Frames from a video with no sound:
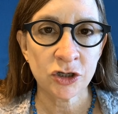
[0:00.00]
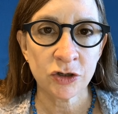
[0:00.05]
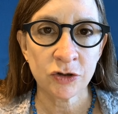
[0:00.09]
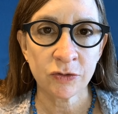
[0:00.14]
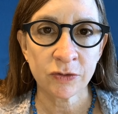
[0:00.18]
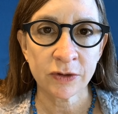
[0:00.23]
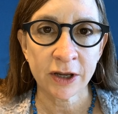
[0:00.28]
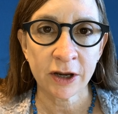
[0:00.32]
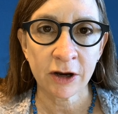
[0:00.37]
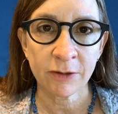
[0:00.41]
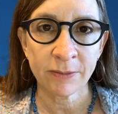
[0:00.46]
and you
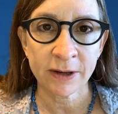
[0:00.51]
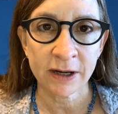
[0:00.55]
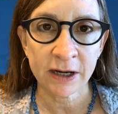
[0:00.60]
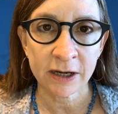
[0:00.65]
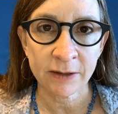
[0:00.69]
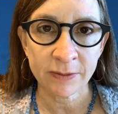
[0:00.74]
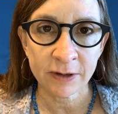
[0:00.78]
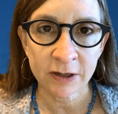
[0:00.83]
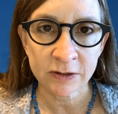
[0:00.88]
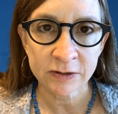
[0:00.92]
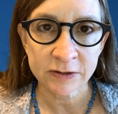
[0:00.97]
don't care about
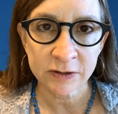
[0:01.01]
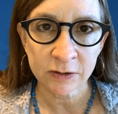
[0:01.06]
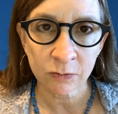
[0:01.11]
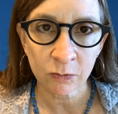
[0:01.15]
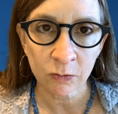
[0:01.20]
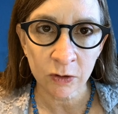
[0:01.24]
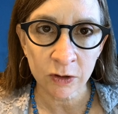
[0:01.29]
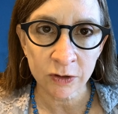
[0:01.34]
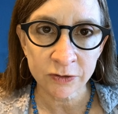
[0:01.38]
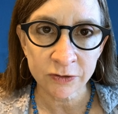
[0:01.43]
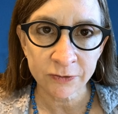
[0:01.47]
anybody else in
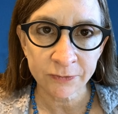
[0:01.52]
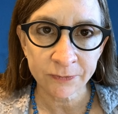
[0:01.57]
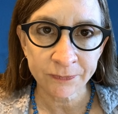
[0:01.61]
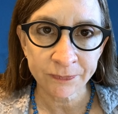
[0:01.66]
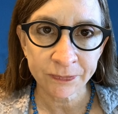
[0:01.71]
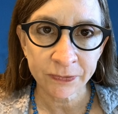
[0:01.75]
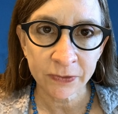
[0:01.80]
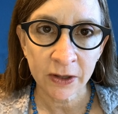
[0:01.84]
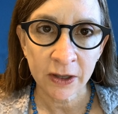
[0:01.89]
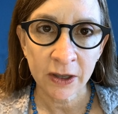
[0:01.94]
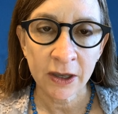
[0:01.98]
the world.
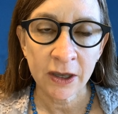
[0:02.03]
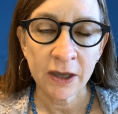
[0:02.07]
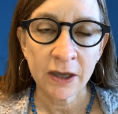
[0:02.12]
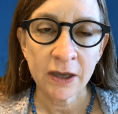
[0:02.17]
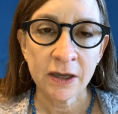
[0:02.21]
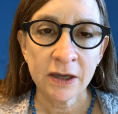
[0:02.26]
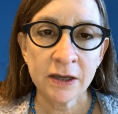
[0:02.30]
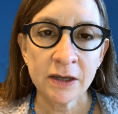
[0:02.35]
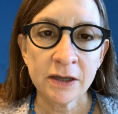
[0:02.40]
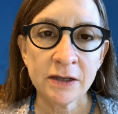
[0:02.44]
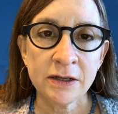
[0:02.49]

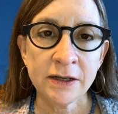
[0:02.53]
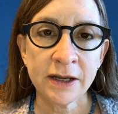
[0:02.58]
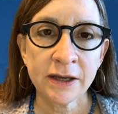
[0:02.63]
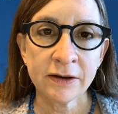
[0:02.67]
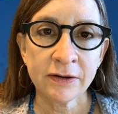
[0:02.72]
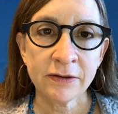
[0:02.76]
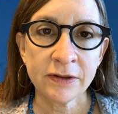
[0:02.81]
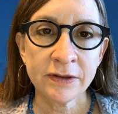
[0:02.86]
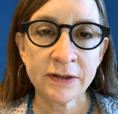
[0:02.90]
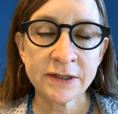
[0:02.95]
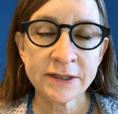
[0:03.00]

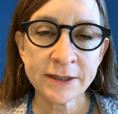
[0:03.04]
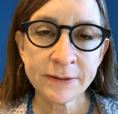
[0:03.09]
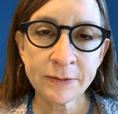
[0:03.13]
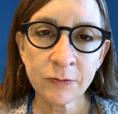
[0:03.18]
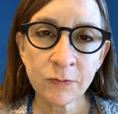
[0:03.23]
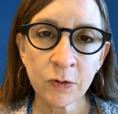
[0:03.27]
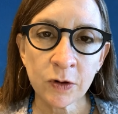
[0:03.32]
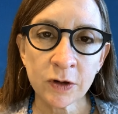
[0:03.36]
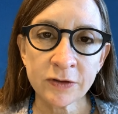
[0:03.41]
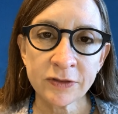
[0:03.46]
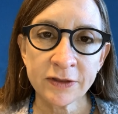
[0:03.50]
Now, in the type
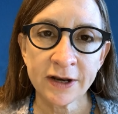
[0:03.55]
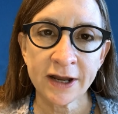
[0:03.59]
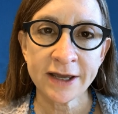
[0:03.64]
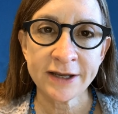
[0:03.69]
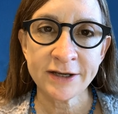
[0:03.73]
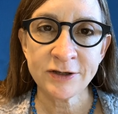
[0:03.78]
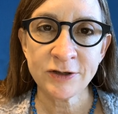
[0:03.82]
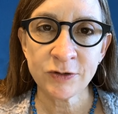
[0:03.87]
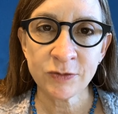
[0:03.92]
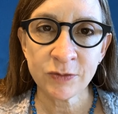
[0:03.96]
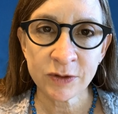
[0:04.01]
of work that
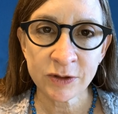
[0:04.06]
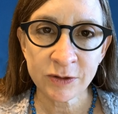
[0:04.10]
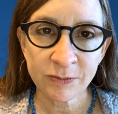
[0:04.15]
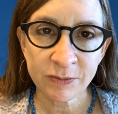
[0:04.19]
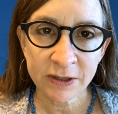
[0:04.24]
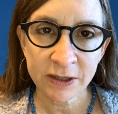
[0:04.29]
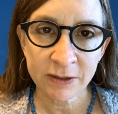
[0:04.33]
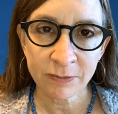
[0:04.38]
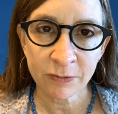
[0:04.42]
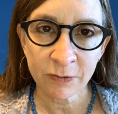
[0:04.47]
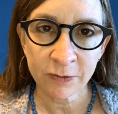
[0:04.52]
I do with
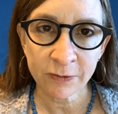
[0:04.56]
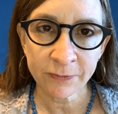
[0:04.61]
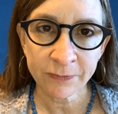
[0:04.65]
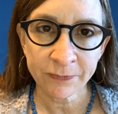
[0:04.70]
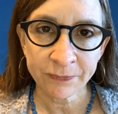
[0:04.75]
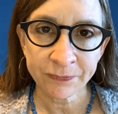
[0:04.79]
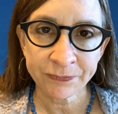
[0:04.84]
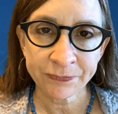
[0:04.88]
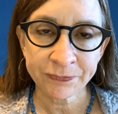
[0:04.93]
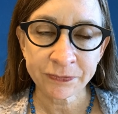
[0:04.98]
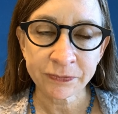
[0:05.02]
people,
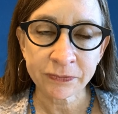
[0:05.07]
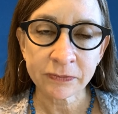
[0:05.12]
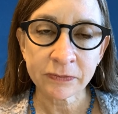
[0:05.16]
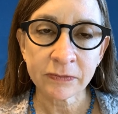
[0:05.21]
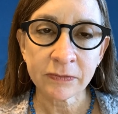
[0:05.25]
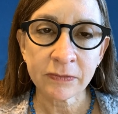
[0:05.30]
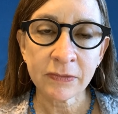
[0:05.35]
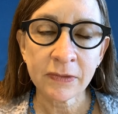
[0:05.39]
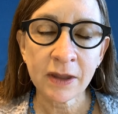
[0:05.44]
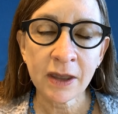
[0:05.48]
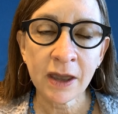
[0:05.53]

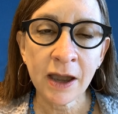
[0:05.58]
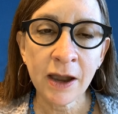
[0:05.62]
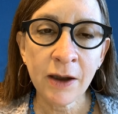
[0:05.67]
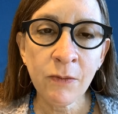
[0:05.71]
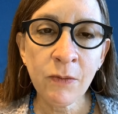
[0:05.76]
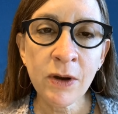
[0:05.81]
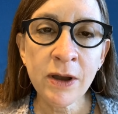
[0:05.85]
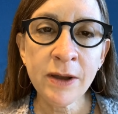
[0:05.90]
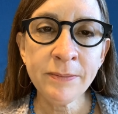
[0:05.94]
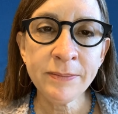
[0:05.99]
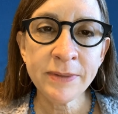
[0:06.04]
I
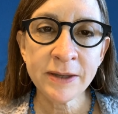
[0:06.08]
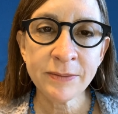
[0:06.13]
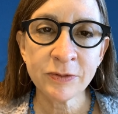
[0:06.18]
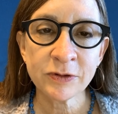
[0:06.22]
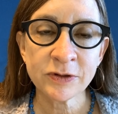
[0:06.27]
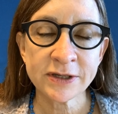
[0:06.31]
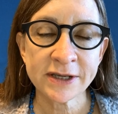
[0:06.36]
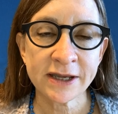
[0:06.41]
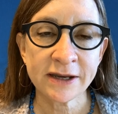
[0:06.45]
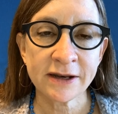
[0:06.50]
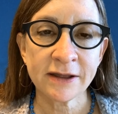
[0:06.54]
want
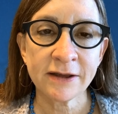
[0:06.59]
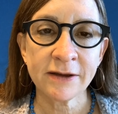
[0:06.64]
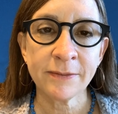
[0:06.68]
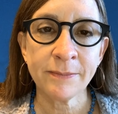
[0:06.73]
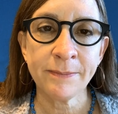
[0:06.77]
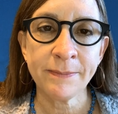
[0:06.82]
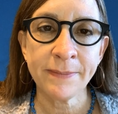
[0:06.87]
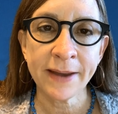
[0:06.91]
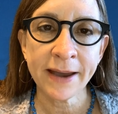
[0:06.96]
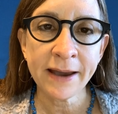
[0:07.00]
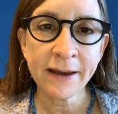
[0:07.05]
people to get a
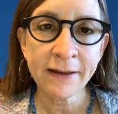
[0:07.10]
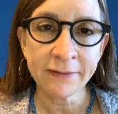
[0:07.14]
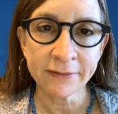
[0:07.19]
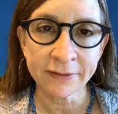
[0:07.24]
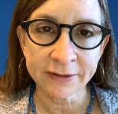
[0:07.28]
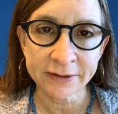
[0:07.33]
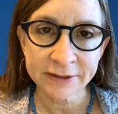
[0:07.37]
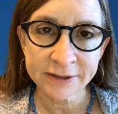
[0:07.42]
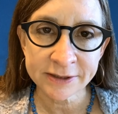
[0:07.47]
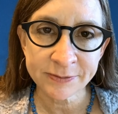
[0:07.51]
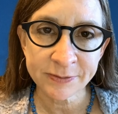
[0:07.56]

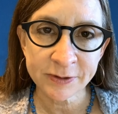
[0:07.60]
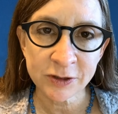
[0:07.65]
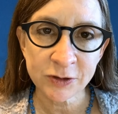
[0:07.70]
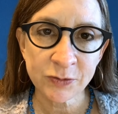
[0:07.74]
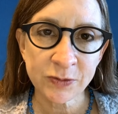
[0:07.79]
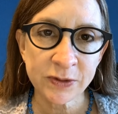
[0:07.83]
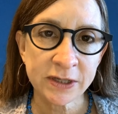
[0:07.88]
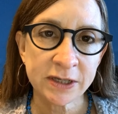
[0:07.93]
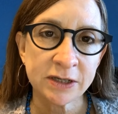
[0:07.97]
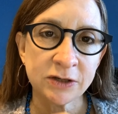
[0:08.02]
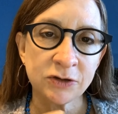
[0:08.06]
balance
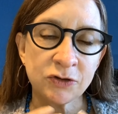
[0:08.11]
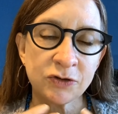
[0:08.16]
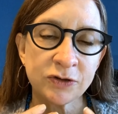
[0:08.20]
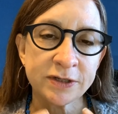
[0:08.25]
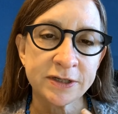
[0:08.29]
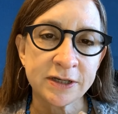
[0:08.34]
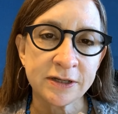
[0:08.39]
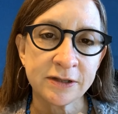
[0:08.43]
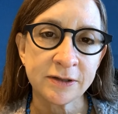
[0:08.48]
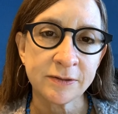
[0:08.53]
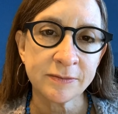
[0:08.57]
between
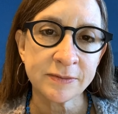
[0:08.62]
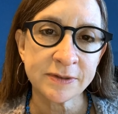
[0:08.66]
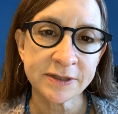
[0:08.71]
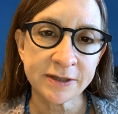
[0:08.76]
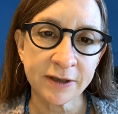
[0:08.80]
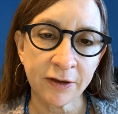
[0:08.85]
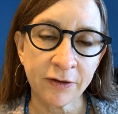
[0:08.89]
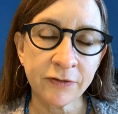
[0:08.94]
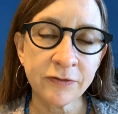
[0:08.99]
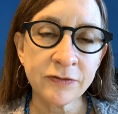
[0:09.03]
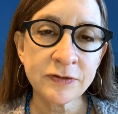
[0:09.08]
interest in
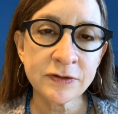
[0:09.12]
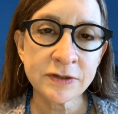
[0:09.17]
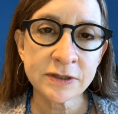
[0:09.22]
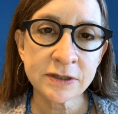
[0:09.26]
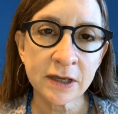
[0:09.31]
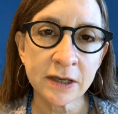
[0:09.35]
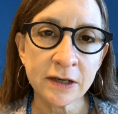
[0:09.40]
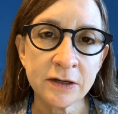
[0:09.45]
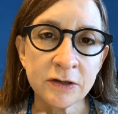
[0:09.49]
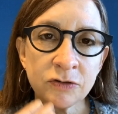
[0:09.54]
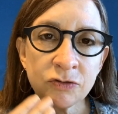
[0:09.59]

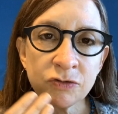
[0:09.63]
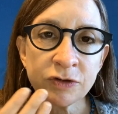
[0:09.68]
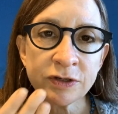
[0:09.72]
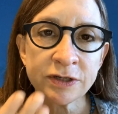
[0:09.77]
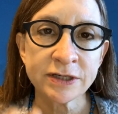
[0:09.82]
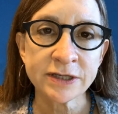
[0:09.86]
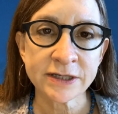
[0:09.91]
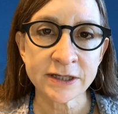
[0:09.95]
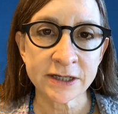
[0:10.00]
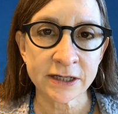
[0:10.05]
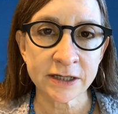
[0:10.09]
themselves and
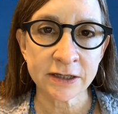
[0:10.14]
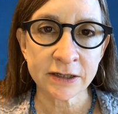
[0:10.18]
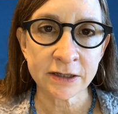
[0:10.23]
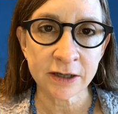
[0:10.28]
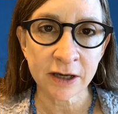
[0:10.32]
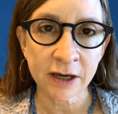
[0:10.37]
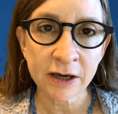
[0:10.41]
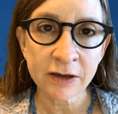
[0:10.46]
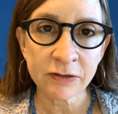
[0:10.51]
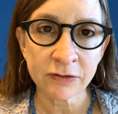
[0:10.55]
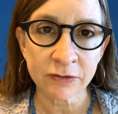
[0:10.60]
interest
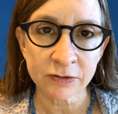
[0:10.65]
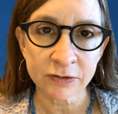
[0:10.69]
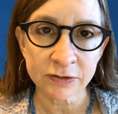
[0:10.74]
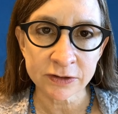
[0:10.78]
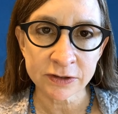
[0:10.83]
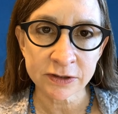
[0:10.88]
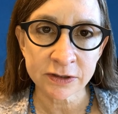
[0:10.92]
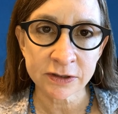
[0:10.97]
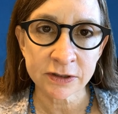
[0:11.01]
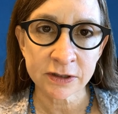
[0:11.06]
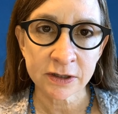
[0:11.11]
in
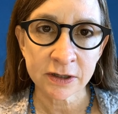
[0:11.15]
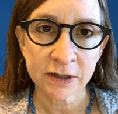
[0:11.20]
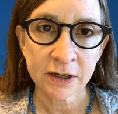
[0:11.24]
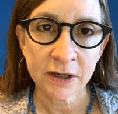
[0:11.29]
others.